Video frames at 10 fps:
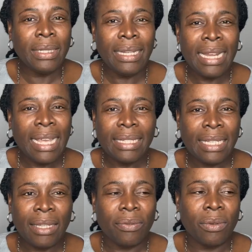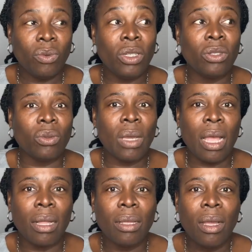on the negative. We
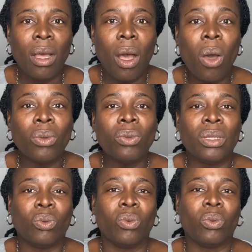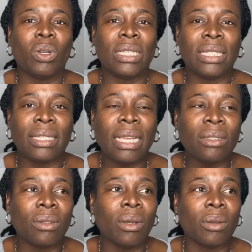dwell on what he
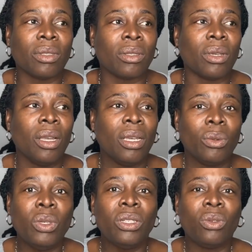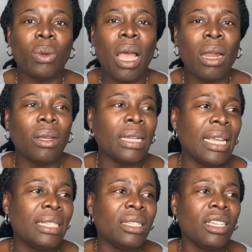said to us. We dwell on,
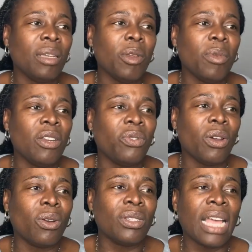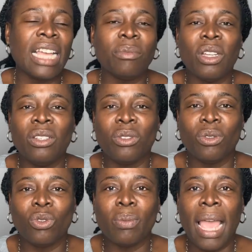he did not give me money for clothes. I asked money
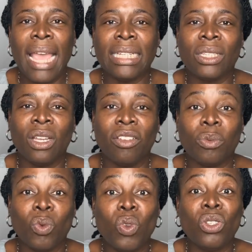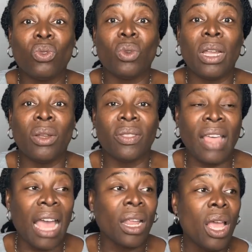to do my hair. He did not give me. We dwell
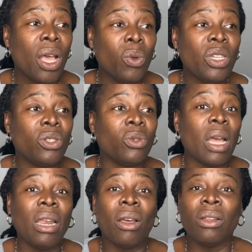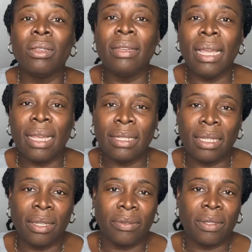on that. We dwell on
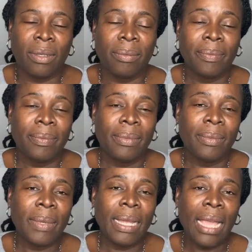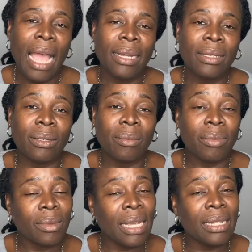negatives. But yeah,
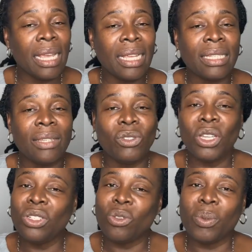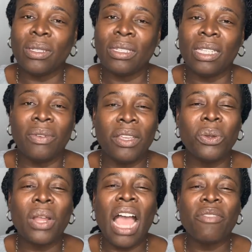take negative, join it positive, and
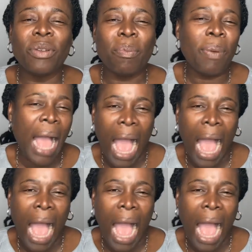you're going to have